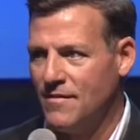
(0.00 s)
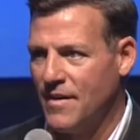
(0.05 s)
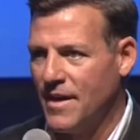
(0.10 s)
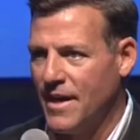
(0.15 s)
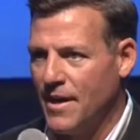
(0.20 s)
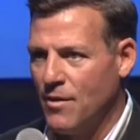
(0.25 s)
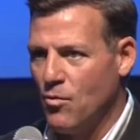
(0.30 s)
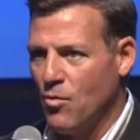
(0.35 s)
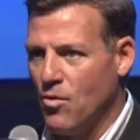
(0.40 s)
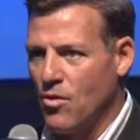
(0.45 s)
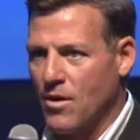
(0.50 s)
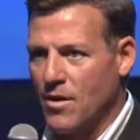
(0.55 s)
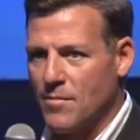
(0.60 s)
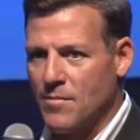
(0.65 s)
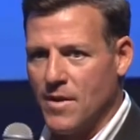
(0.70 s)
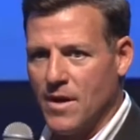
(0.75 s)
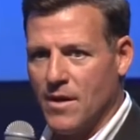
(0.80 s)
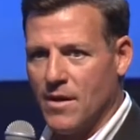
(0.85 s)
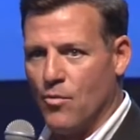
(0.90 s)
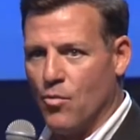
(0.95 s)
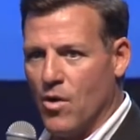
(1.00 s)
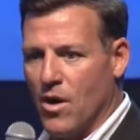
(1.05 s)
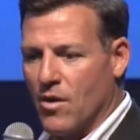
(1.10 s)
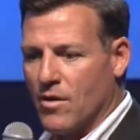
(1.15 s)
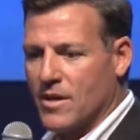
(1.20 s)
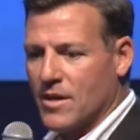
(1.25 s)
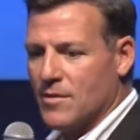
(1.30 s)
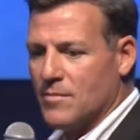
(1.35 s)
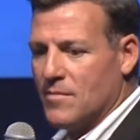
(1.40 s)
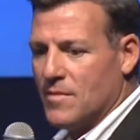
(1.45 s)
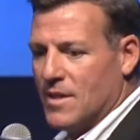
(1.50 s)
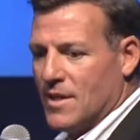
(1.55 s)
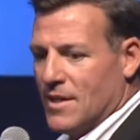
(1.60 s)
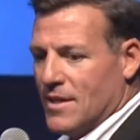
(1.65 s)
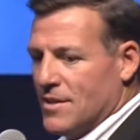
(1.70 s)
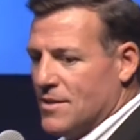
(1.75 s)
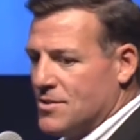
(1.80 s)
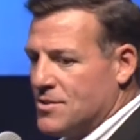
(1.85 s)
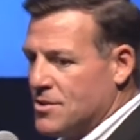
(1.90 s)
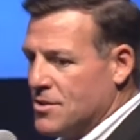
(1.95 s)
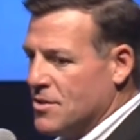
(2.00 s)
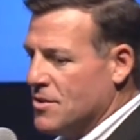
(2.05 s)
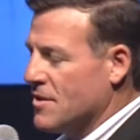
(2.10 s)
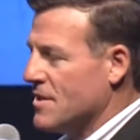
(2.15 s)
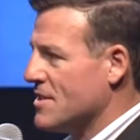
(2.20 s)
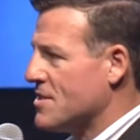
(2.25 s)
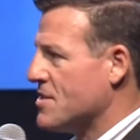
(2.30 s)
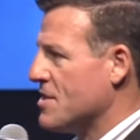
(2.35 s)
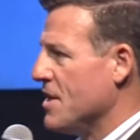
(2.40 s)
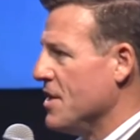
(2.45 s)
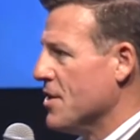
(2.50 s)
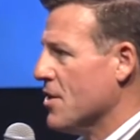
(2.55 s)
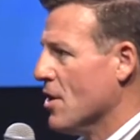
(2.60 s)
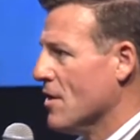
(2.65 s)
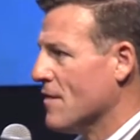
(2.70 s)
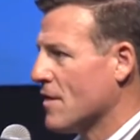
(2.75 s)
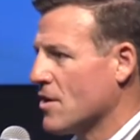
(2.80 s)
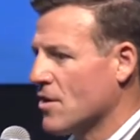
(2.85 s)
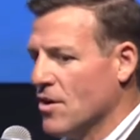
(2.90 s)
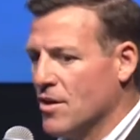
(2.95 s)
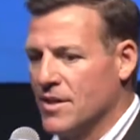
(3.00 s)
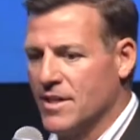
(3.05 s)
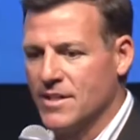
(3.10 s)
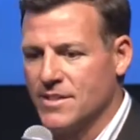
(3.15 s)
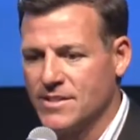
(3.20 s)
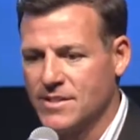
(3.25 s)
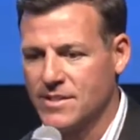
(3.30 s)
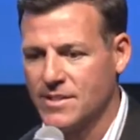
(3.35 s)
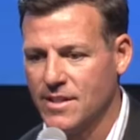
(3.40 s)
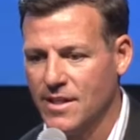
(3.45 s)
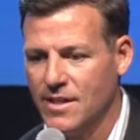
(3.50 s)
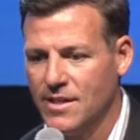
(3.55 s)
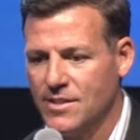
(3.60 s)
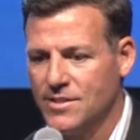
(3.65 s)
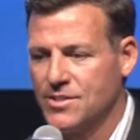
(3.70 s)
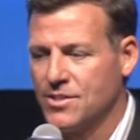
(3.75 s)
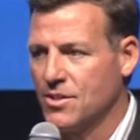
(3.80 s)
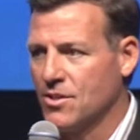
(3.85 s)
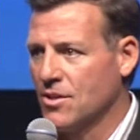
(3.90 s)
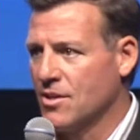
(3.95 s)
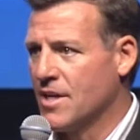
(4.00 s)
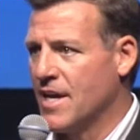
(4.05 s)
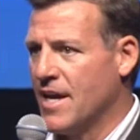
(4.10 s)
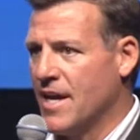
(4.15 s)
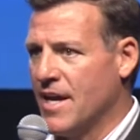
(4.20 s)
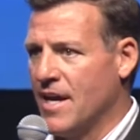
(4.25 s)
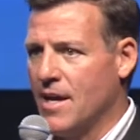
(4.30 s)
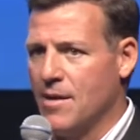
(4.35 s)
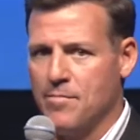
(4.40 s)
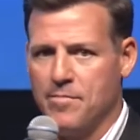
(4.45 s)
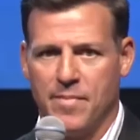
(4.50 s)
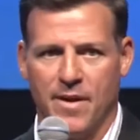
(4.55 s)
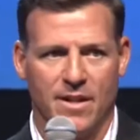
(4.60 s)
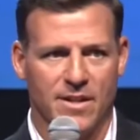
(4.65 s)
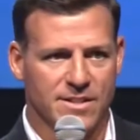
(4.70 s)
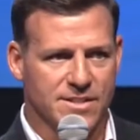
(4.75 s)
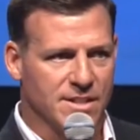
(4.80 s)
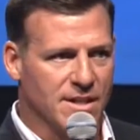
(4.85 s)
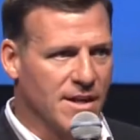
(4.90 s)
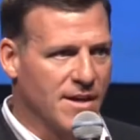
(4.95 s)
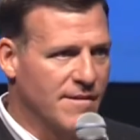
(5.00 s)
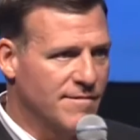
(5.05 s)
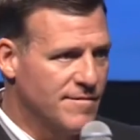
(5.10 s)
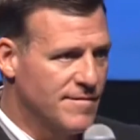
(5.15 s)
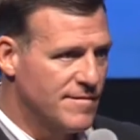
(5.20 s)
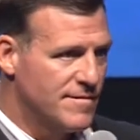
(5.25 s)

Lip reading: a warm welcome to the CEO of Acronis, Serguei Beloussov.